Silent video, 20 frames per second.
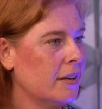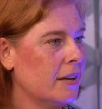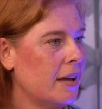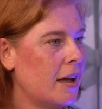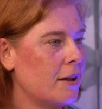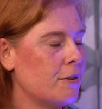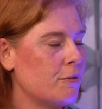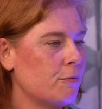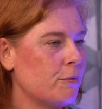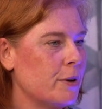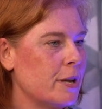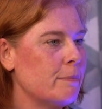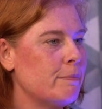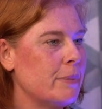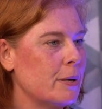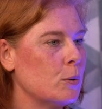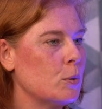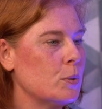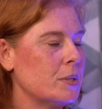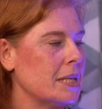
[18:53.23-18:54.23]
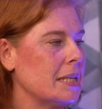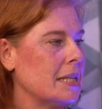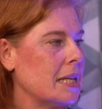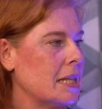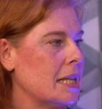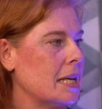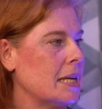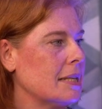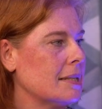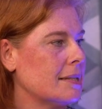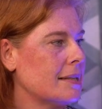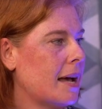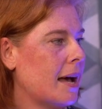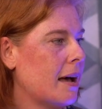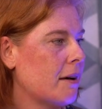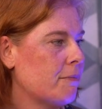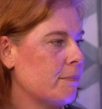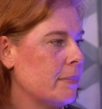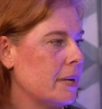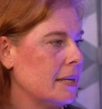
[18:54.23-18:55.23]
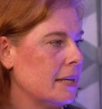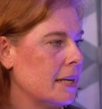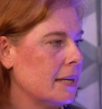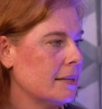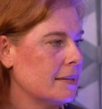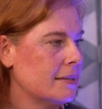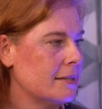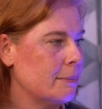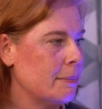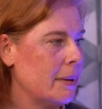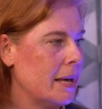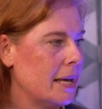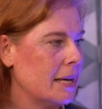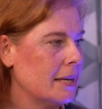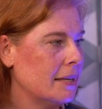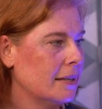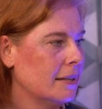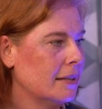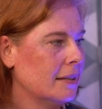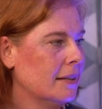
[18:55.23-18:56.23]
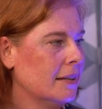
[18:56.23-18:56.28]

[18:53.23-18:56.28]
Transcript: and rebuilding the things that have meaning to me.